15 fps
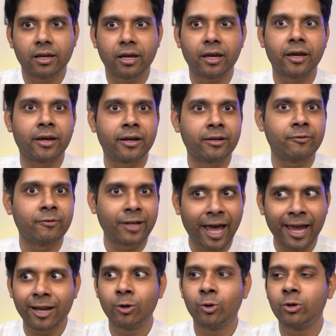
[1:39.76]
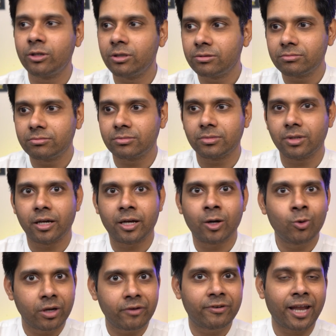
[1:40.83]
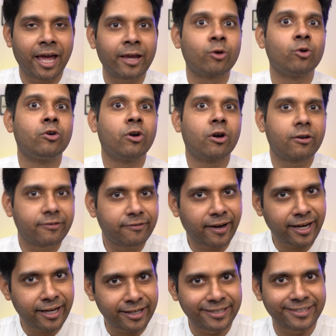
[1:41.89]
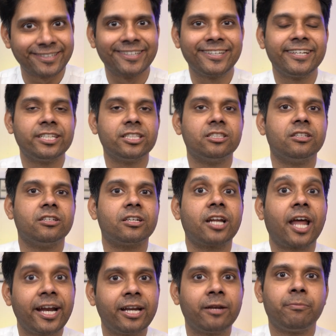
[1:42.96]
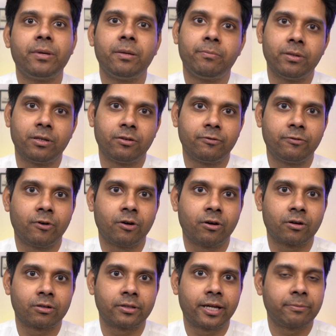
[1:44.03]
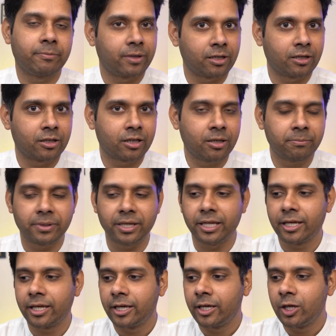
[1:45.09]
And when I looked around, even I could not find the right people for that particular company.